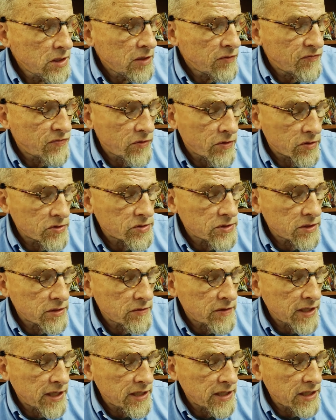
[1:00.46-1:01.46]
First,
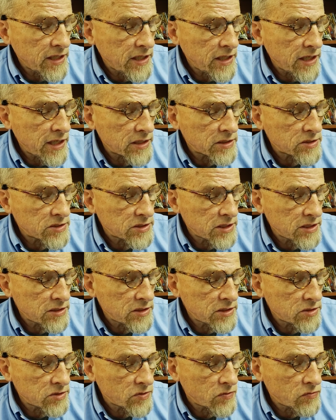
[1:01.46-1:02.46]
that he has sent
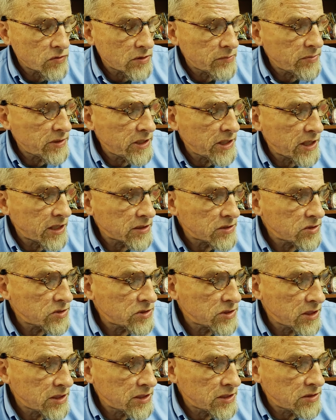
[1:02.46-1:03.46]
his only begotten
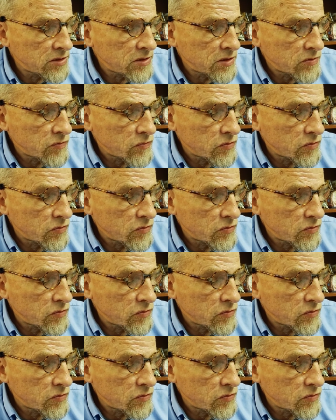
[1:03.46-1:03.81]
Son into the